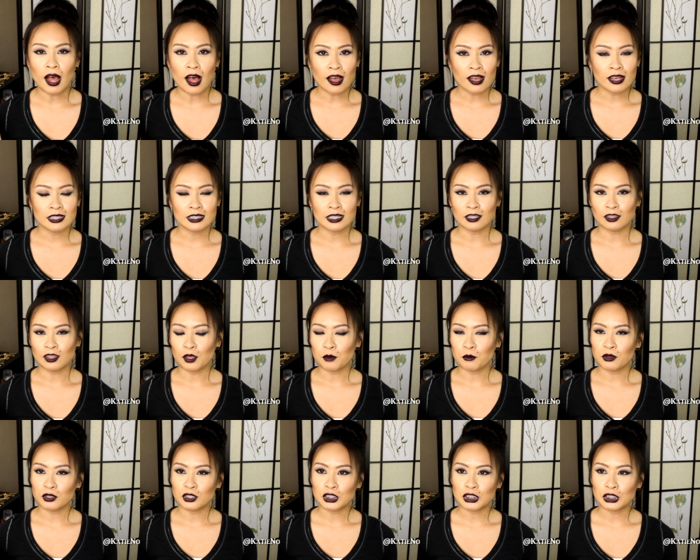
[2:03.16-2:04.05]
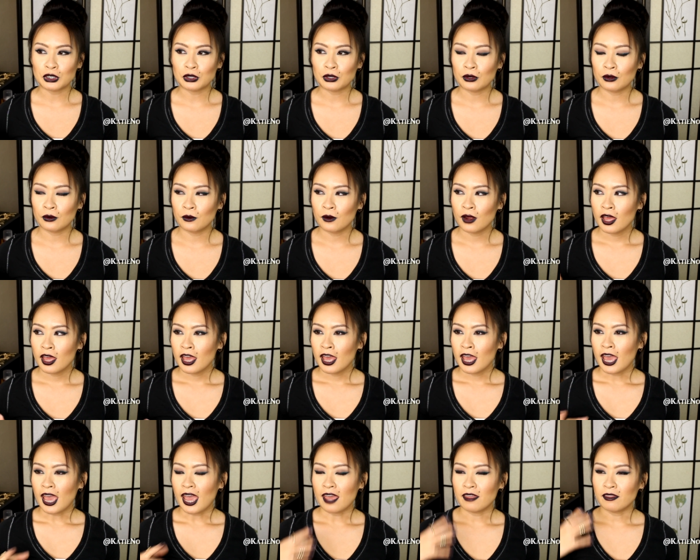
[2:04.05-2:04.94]
eyes that they would do
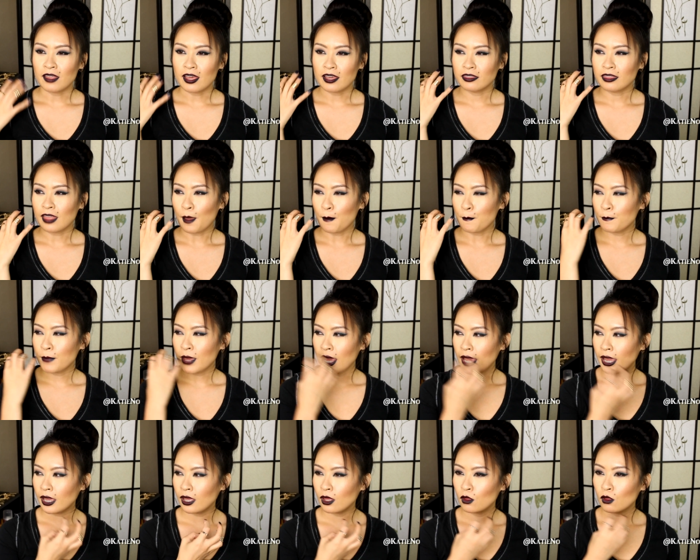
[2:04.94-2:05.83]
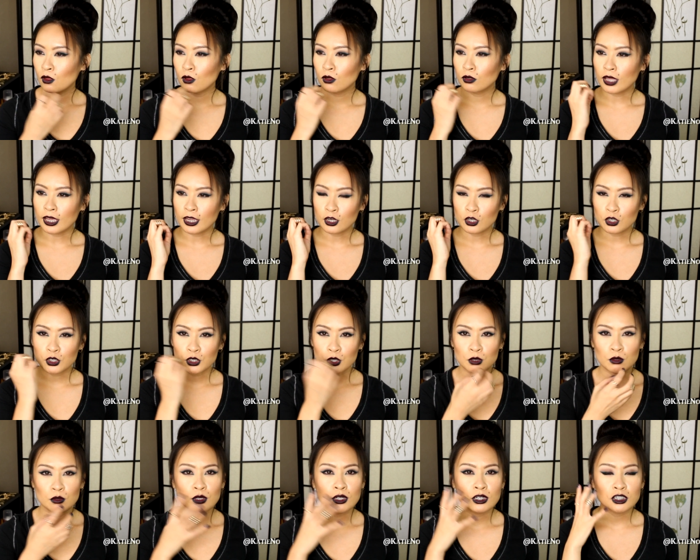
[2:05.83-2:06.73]
and like that pale like
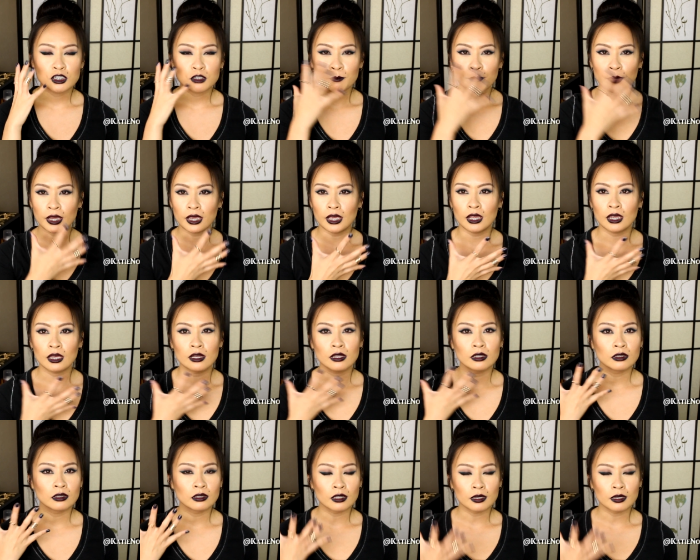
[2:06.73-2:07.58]
nudish pink